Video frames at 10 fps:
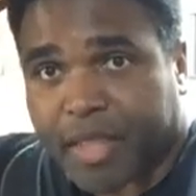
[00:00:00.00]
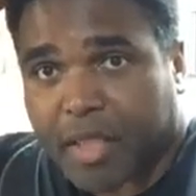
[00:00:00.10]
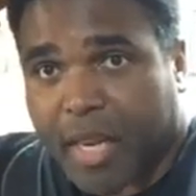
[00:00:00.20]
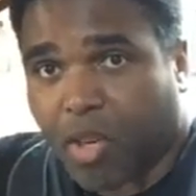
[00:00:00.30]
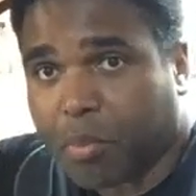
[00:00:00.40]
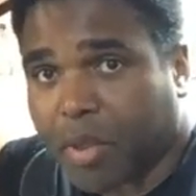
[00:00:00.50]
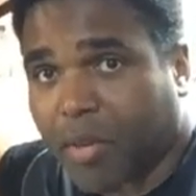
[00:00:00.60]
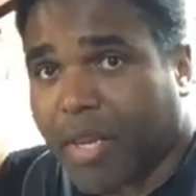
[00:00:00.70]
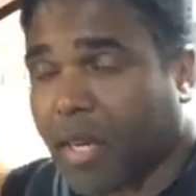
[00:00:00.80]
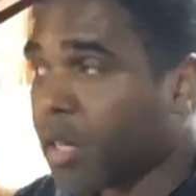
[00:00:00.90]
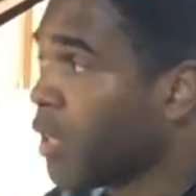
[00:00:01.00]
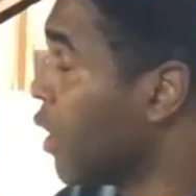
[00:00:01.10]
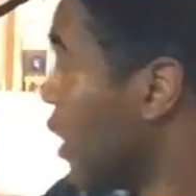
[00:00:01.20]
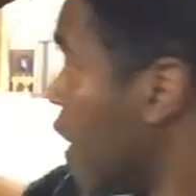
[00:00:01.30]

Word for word: You see that opening right here?